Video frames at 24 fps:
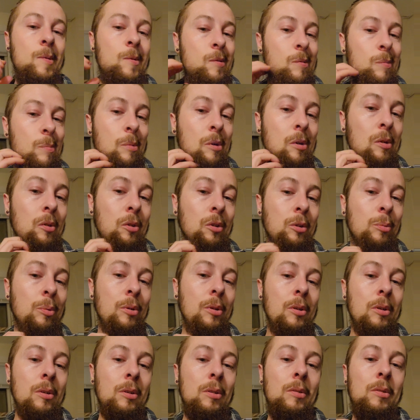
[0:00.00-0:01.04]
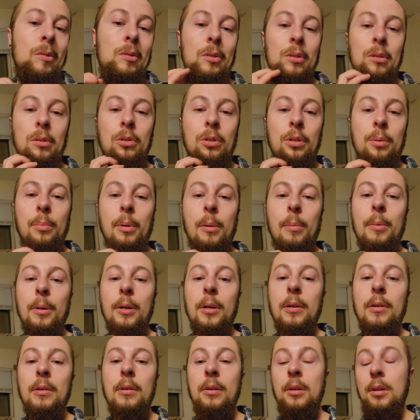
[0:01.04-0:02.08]
my beard looks pretty good. I'll trim my
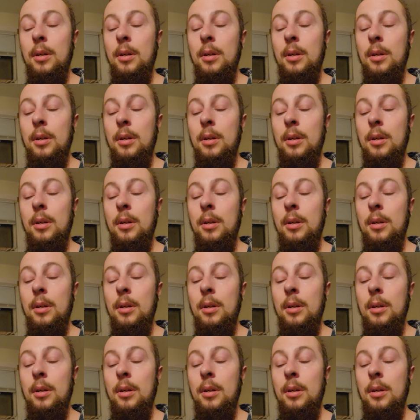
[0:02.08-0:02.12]
beard.